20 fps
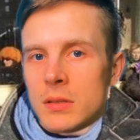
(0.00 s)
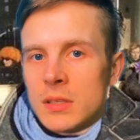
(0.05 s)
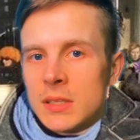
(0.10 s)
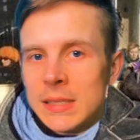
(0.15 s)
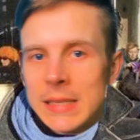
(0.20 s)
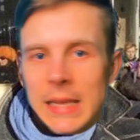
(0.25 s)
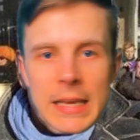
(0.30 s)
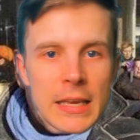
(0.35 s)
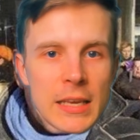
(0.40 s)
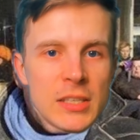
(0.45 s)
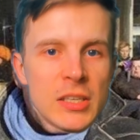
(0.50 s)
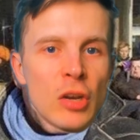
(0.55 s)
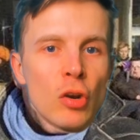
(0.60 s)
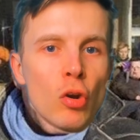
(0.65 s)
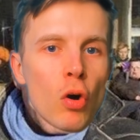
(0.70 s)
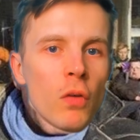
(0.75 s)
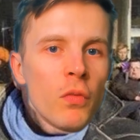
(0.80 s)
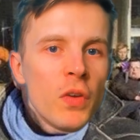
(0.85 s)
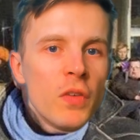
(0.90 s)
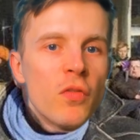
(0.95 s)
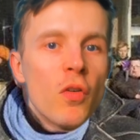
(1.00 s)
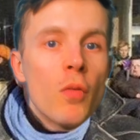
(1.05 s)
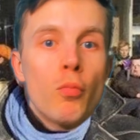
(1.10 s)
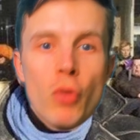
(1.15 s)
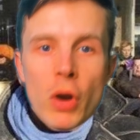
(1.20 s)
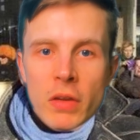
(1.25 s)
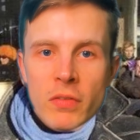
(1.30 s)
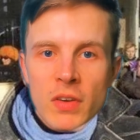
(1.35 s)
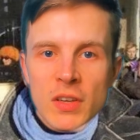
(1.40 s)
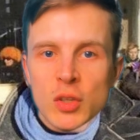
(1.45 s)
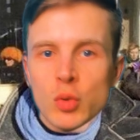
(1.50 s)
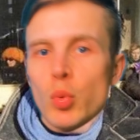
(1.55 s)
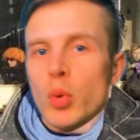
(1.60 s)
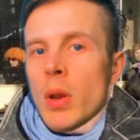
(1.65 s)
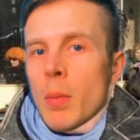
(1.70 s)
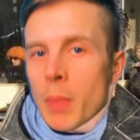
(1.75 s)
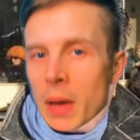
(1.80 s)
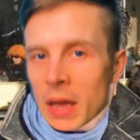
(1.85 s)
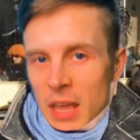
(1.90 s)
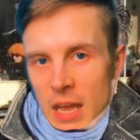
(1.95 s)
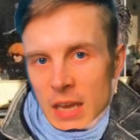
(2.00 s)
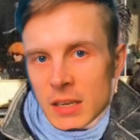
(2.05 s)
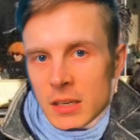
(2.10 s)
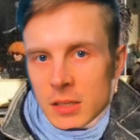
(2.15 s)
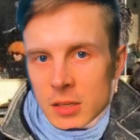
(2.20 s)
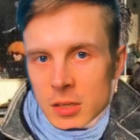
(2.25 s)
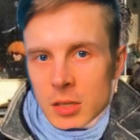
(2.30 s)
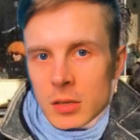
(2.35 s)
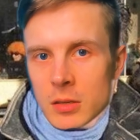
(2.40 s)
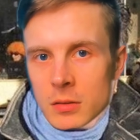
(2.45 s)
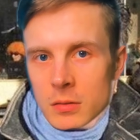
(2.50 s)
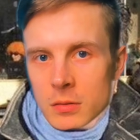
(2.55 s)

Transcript: Ciggies and coffee for breakfast with a baguette.